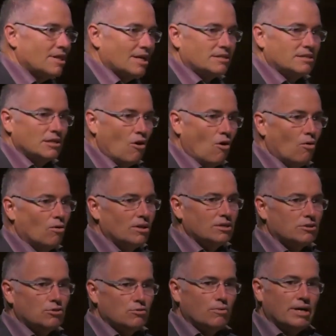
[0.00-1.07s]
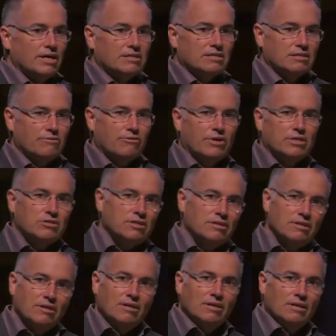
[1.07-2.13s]
That's the only 2 ways to
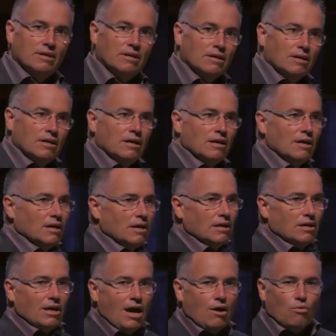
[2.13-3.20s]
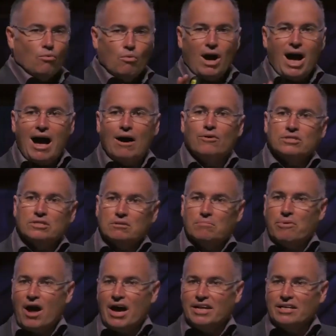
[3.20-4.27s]
differentiate. Well, how is the
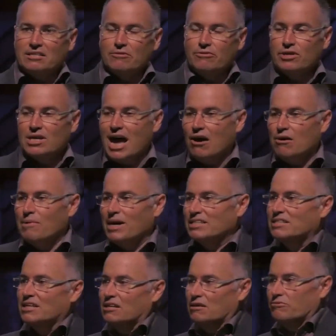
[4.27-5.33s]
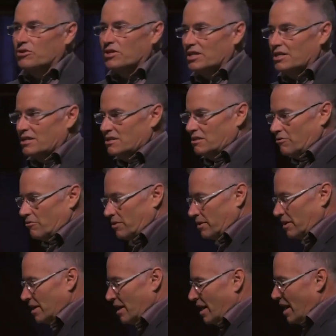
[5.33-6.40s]
product different? How am I delivering it different?
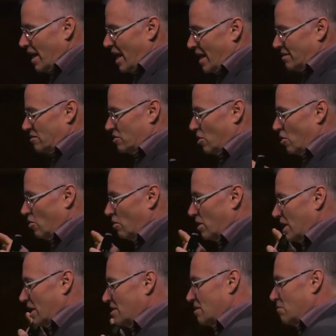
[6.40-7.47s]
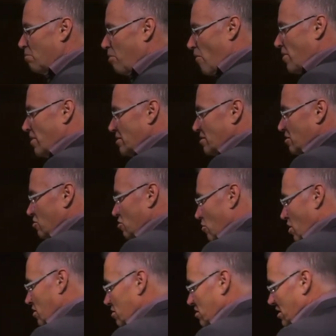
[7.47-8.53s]
And so it's important
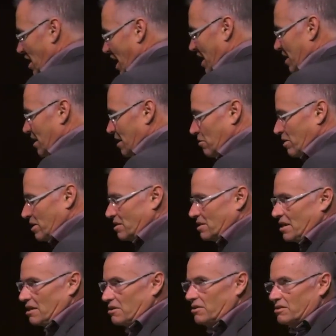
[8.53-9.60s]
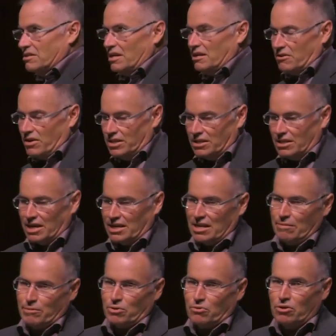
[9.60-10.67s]
to understand, I don't want to denigrate the
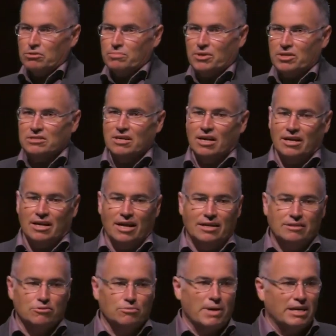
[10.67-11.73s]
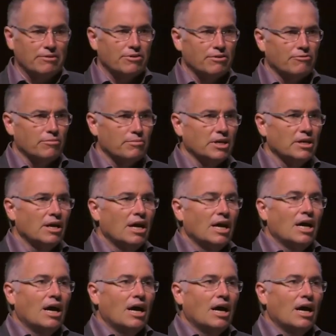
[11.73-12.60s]
academic world because I do benefit from it.